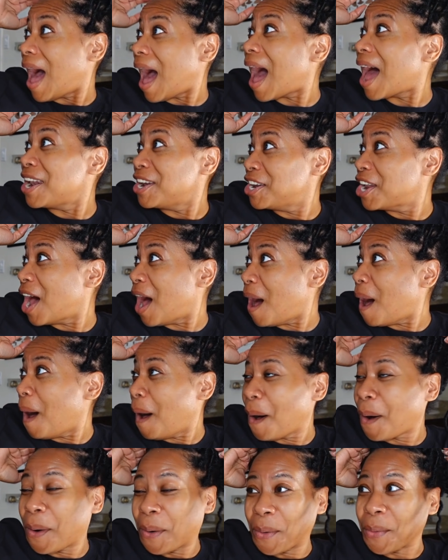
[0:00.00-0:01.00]
I
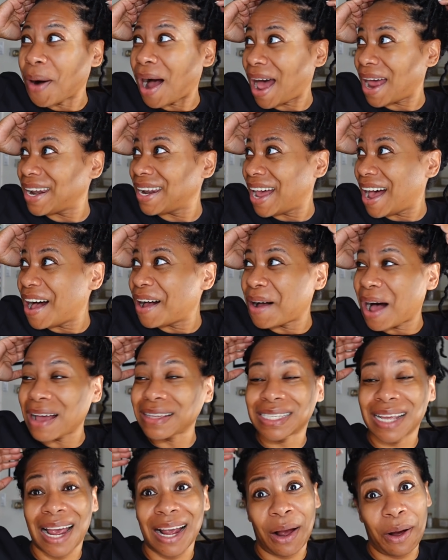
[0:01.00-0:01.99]
know, I know. I
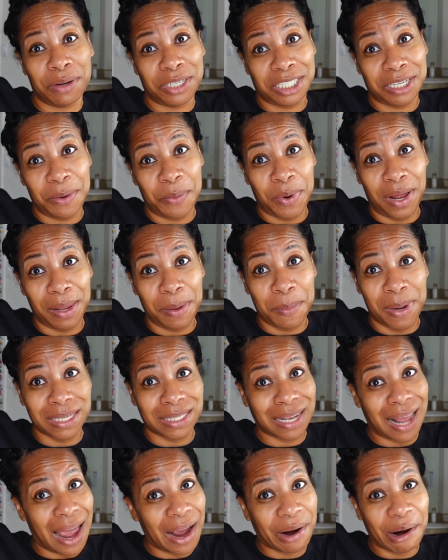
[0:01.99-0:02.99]
was like, oh, she really
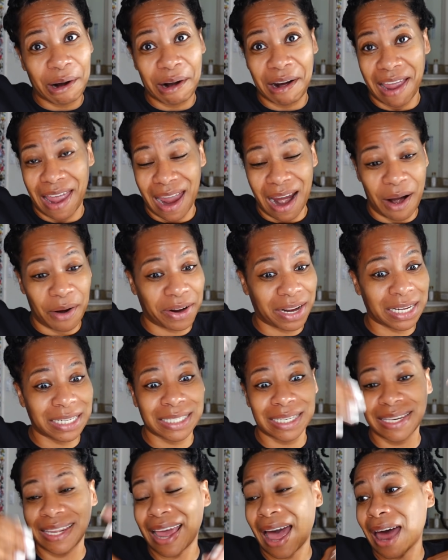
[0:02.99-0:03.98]
must like her hair because
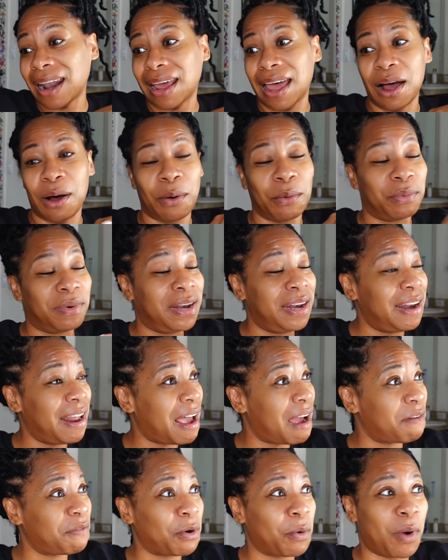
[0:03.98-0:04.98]
Yanna will
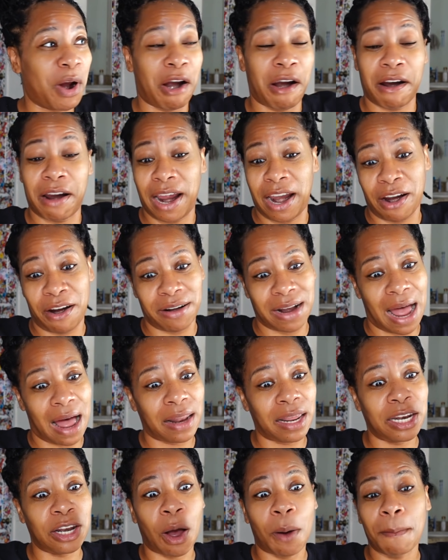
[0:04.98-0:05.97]
never wear her hair
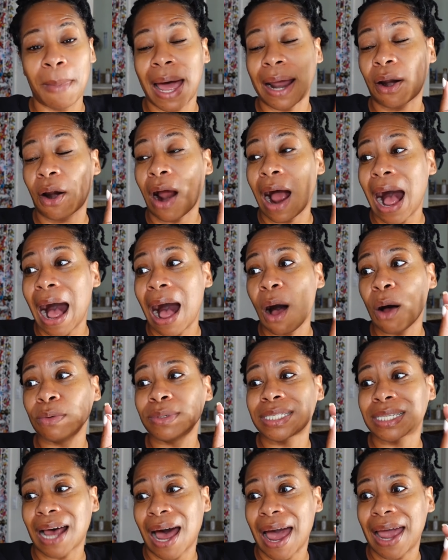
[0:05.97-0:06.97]
down. It don't matter how
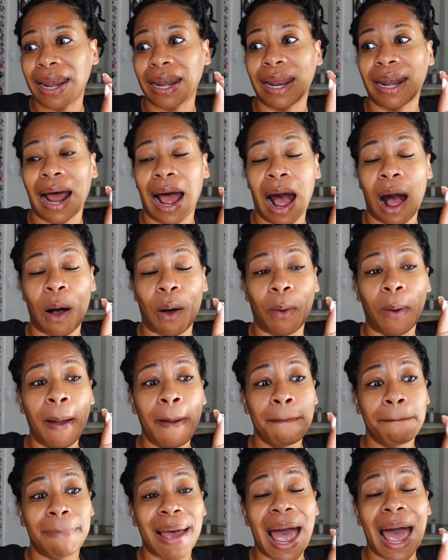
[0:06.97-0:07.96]
tight and how
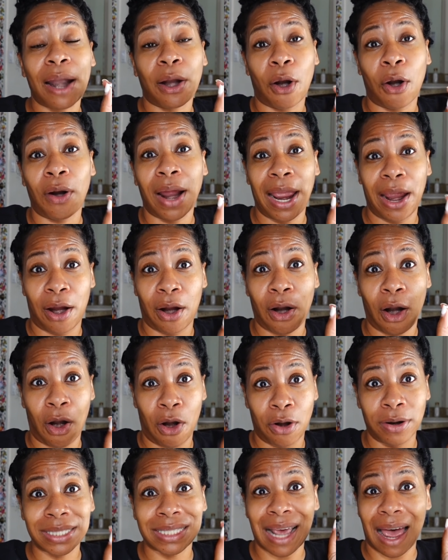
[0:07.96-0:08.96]
bad her hair
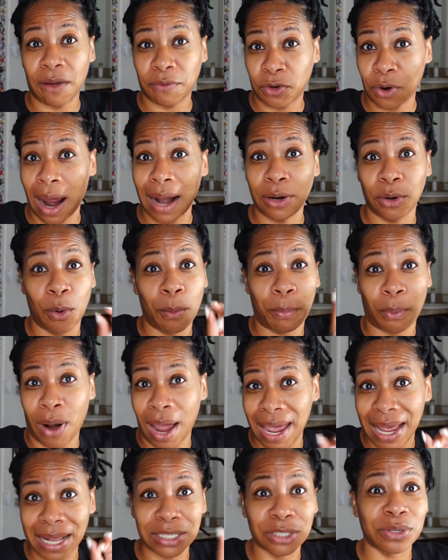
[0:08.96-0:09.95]
hurts after I do
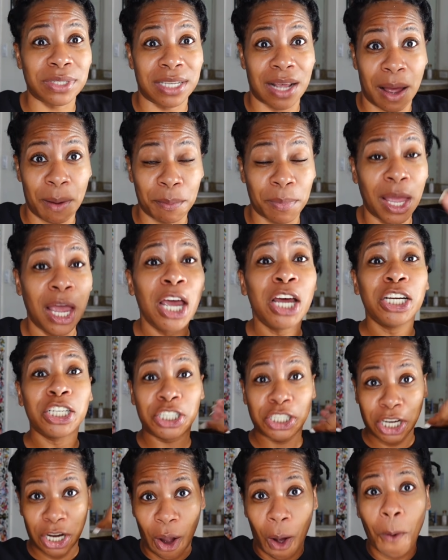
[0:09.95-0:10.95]
braids or something.
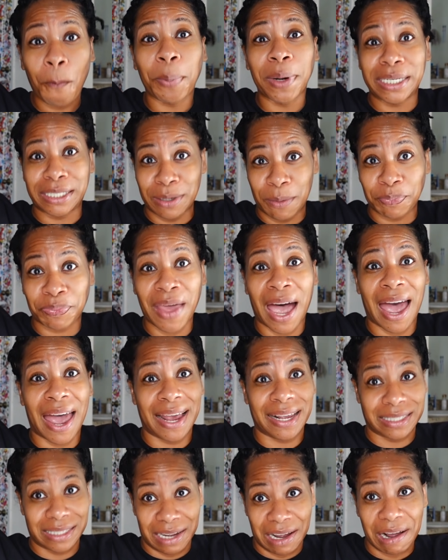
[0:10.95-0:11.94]
She don't put them
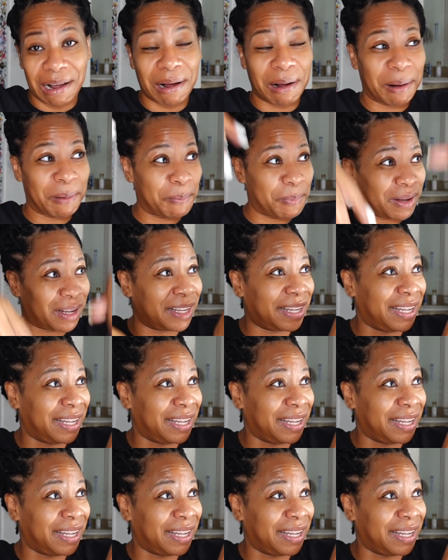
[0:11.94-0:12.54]
things up.